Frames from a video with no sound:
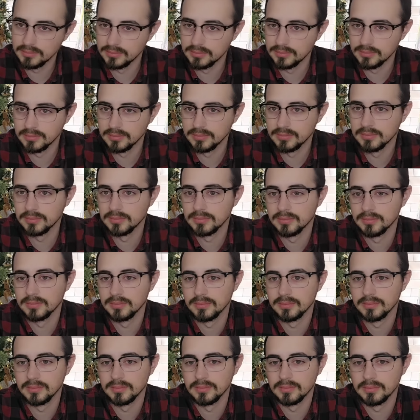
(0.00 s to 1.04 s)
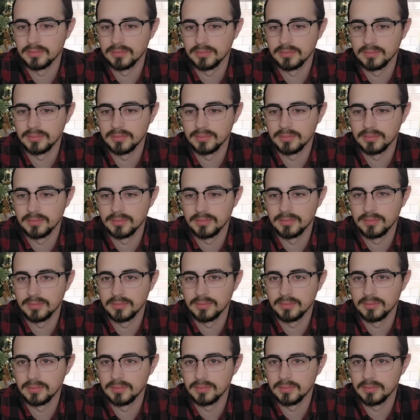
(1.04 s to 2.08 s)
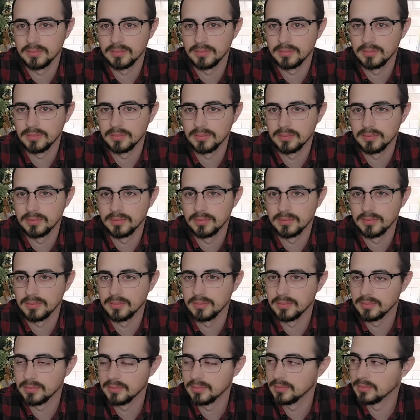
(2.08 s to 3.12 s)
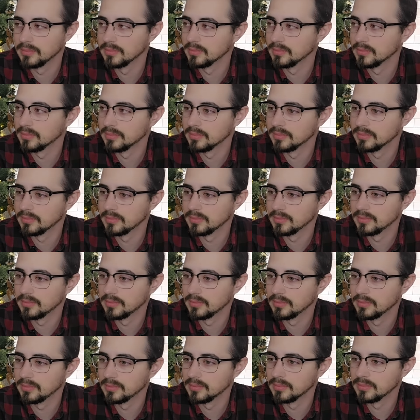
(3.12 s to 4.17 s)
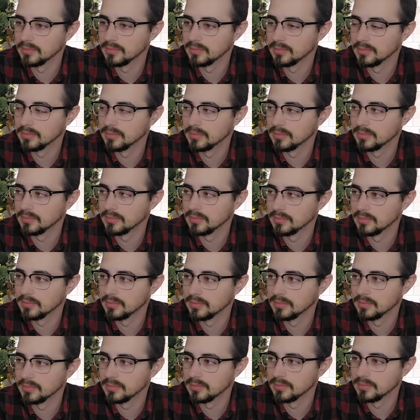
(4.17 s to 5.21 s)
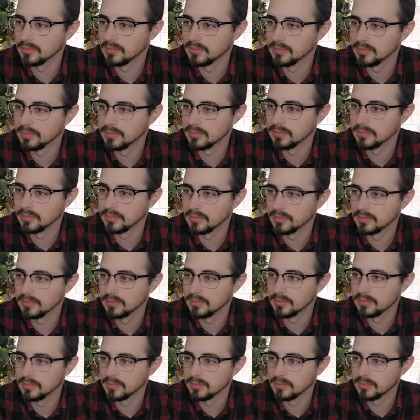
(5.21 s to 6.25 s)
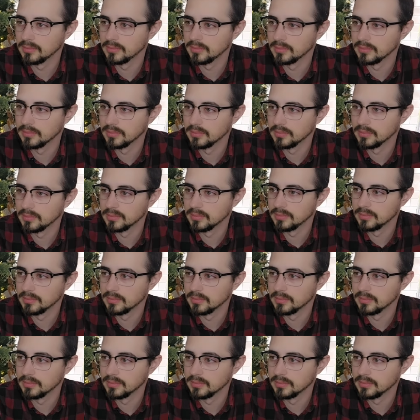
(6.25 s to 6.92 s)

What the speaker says: [no speech]